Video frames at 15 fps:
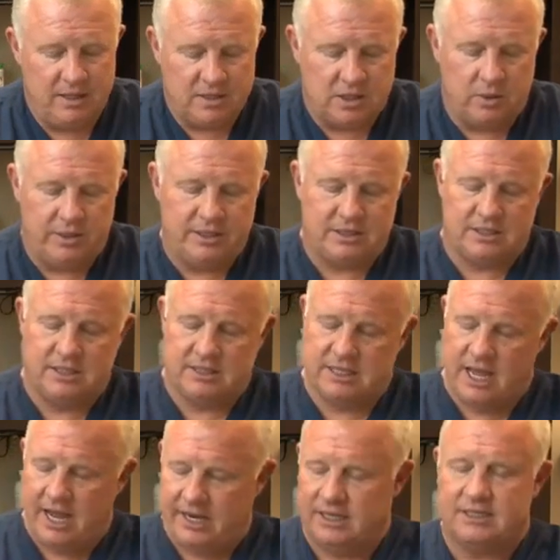So it's
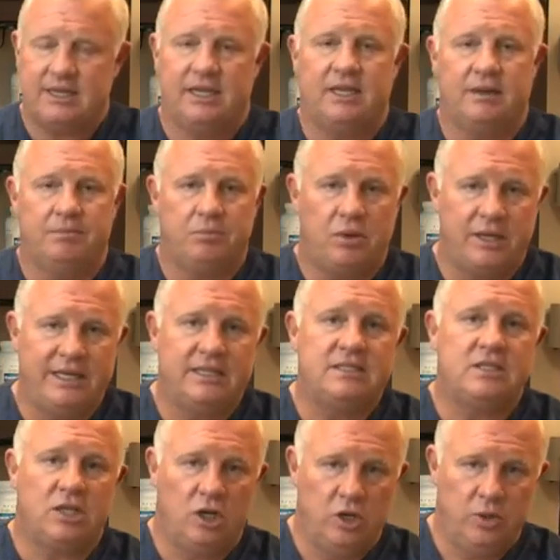designed as a complete
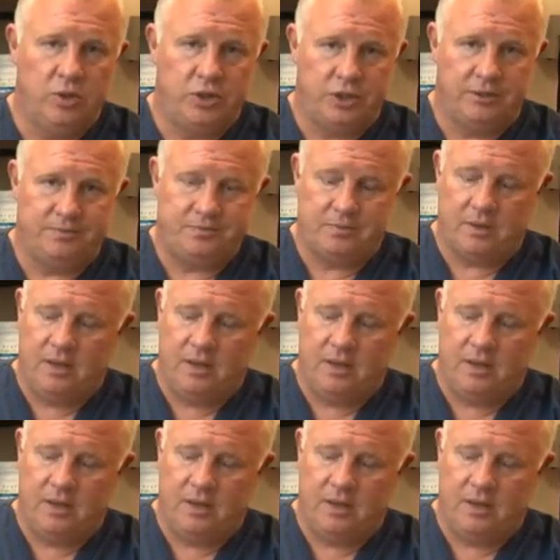solution.